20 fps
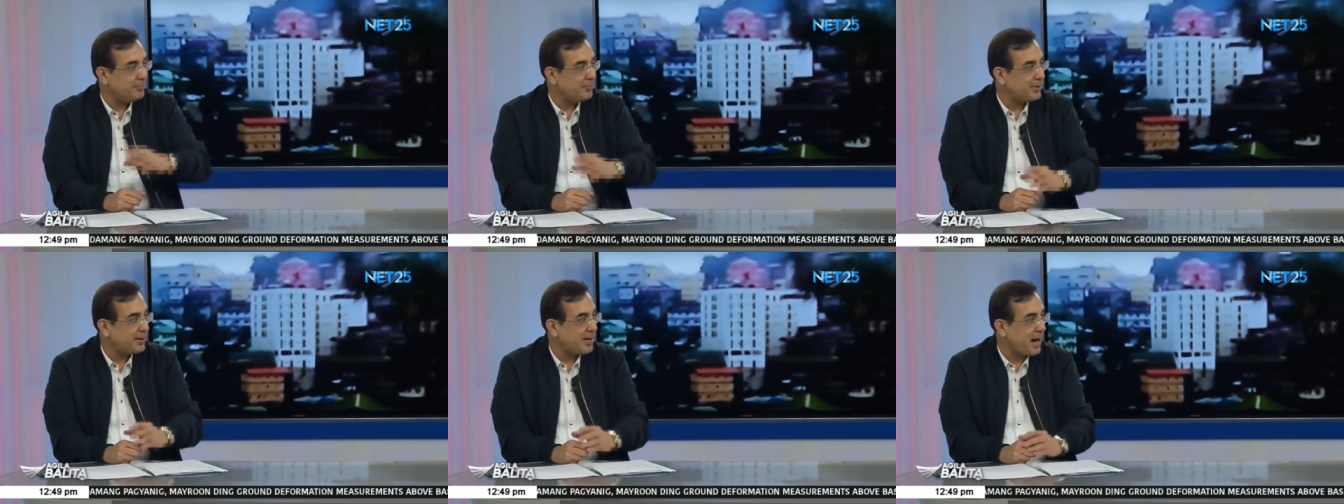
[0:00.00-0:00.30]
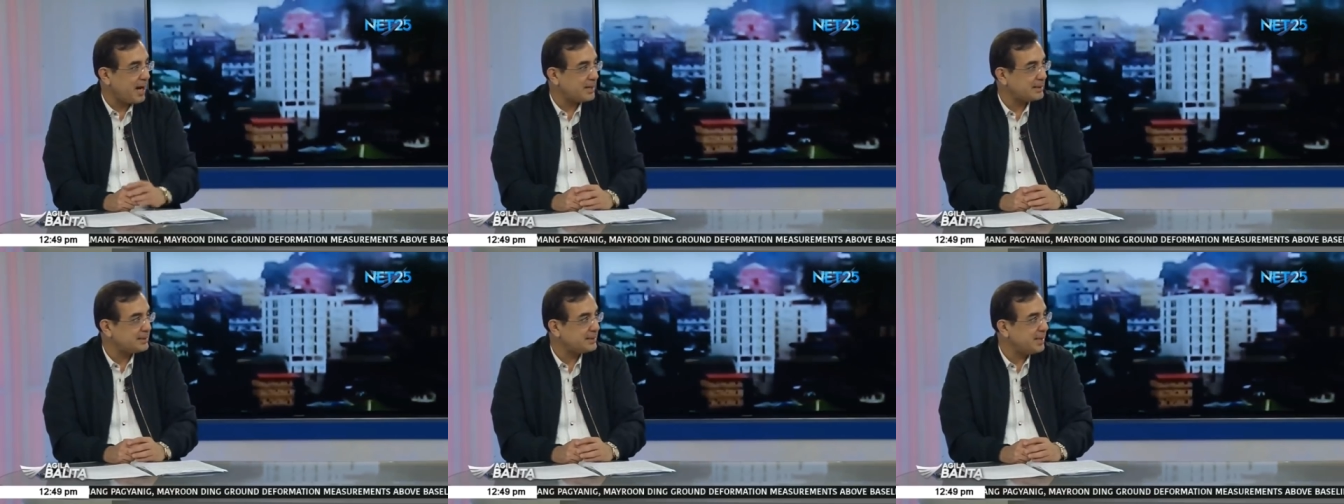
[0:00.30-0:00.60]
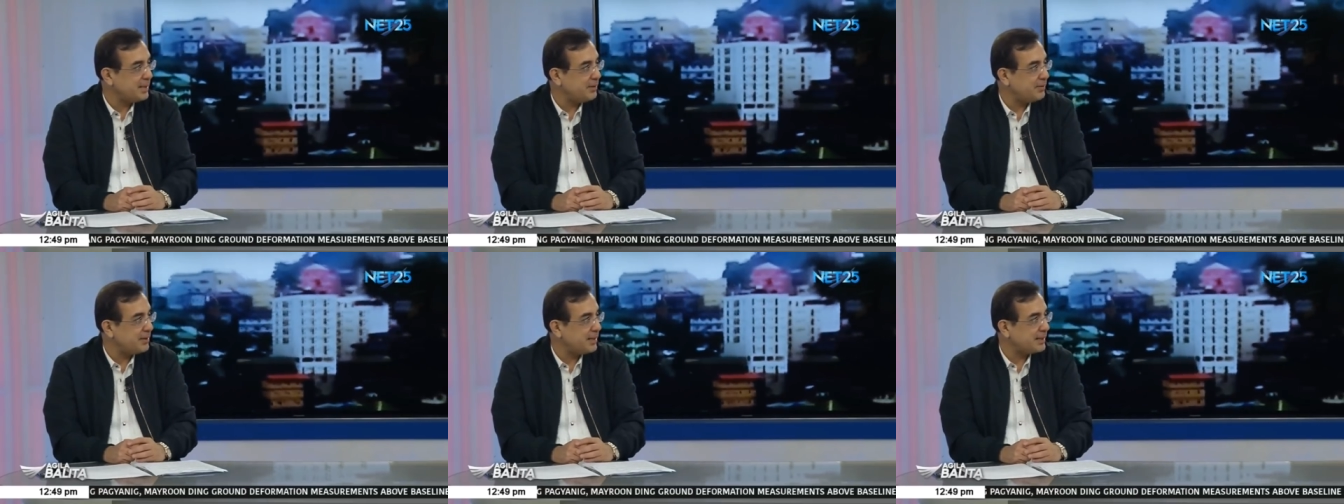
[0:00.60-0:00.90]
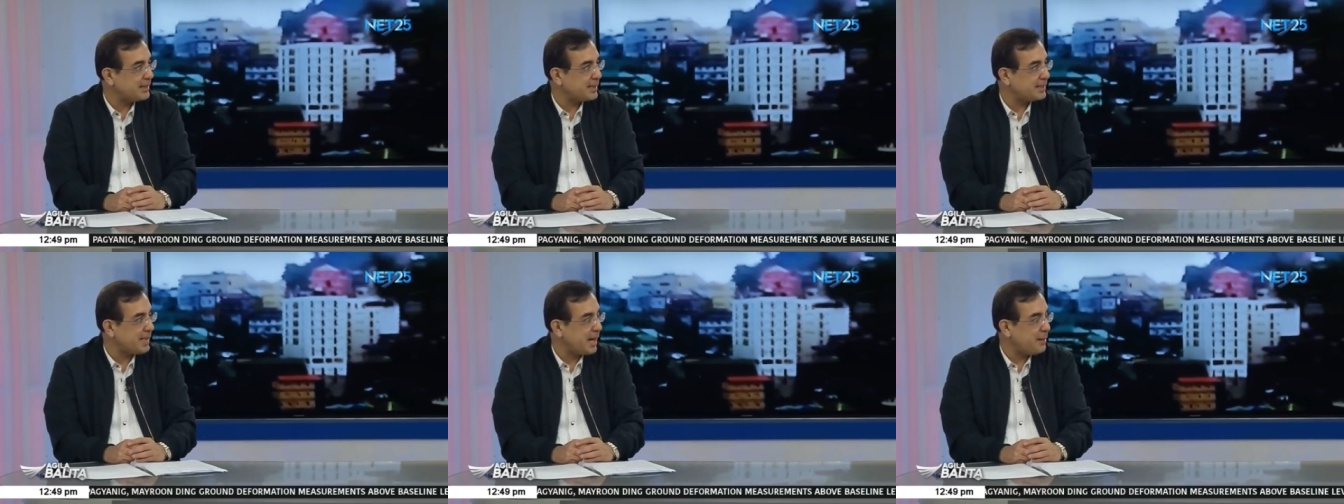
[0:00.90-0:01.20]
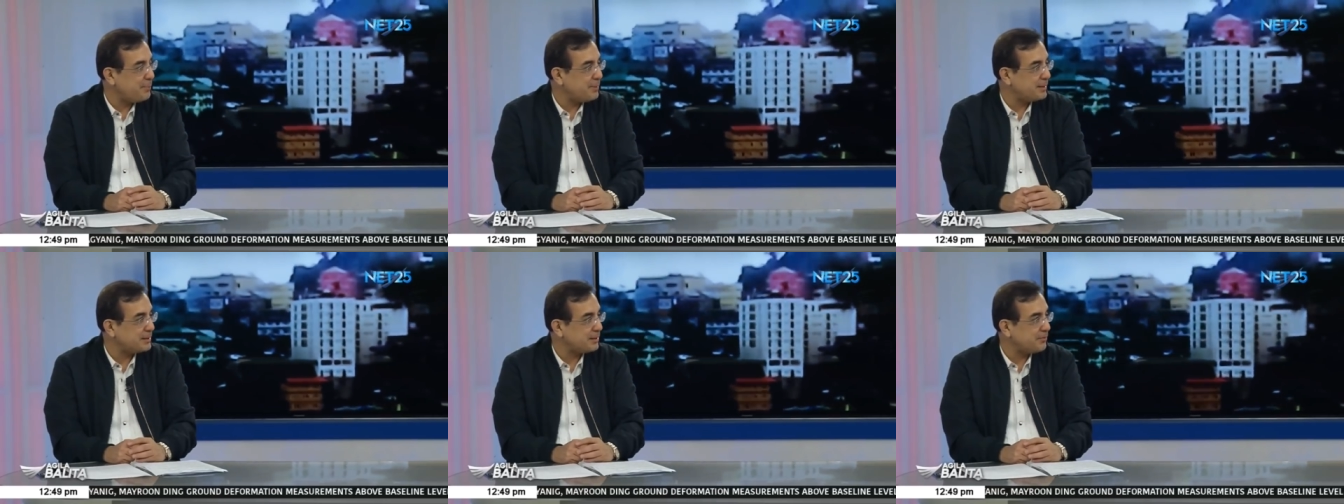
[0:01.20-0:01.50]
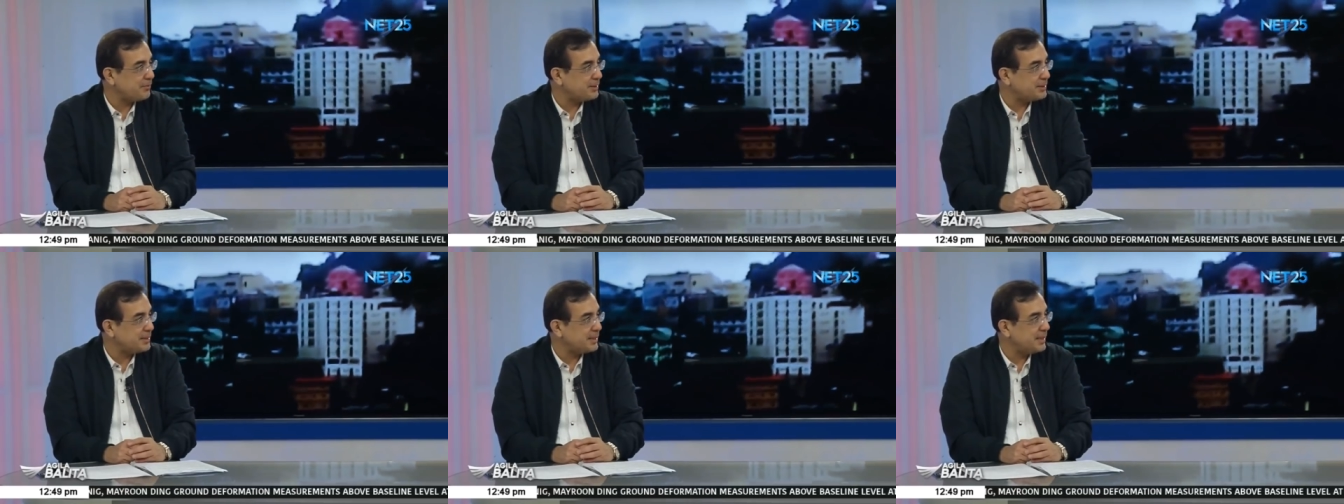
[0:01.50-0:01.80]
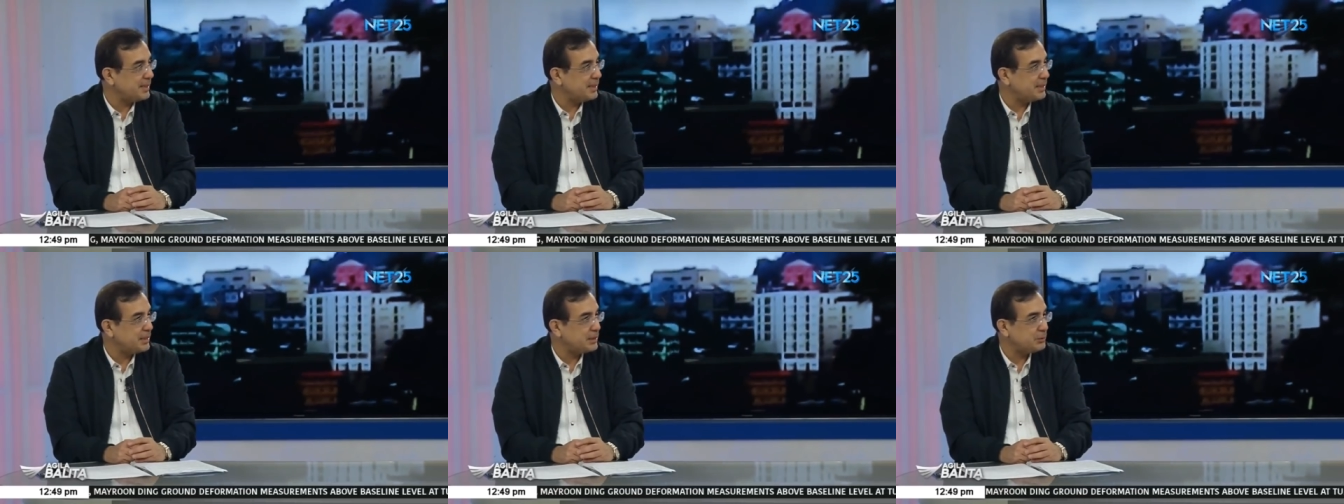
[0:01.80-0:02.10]
racks na yun natatama sa
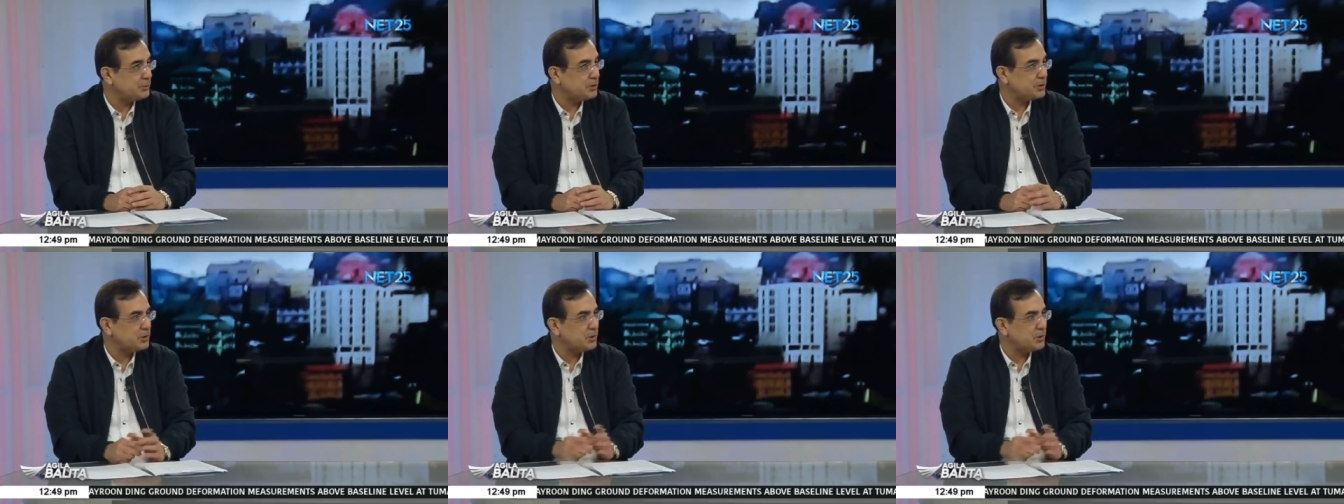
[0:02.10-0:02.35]
facilities mo.